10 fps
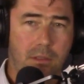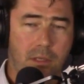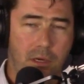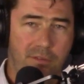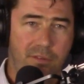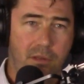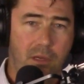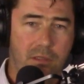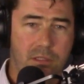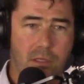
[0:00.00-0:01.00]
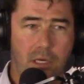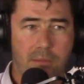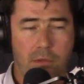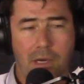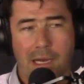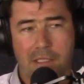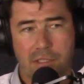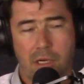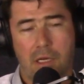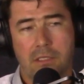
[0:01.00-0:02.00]
kind of a slightly more
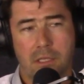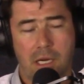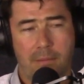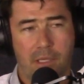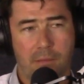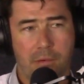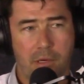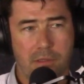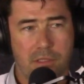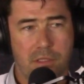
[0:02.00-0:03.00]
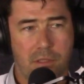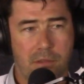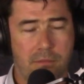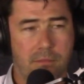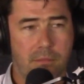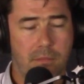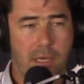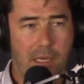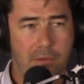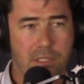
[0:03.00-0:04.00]
agile and dynamic approach to
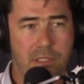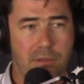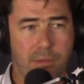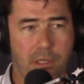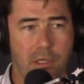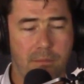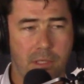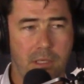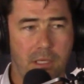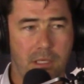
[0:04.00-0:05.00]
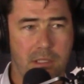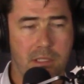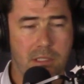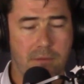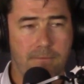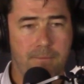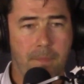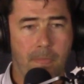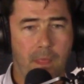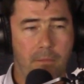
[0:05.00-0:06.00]
acquisition and procurement is
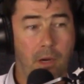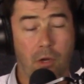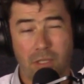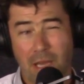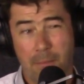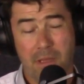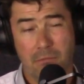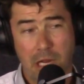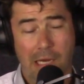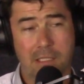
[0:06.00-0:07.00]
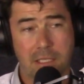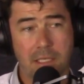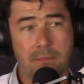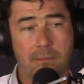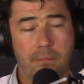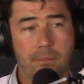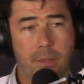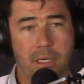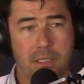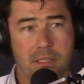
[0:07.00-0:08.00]
might not yet be the reality,
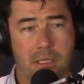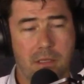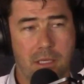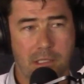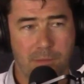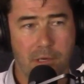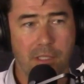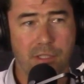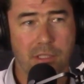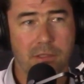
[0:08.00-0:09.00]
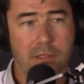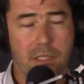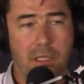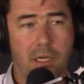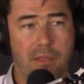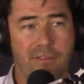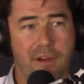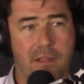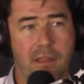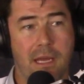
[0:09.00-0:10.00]
but it's the aspiration. And the
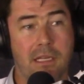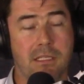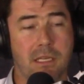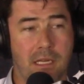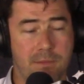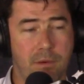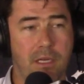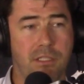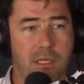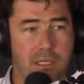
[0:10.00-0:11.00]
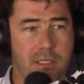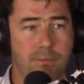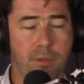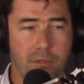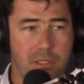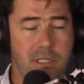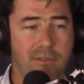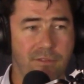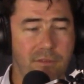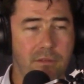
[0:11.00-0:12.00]
fact that that is an aspiration is a
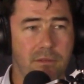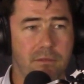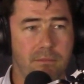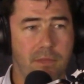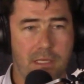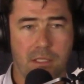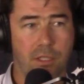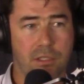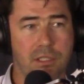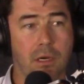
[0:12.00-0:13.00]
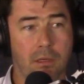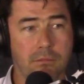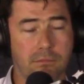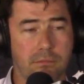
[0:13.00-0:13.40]
positive, that's a good start.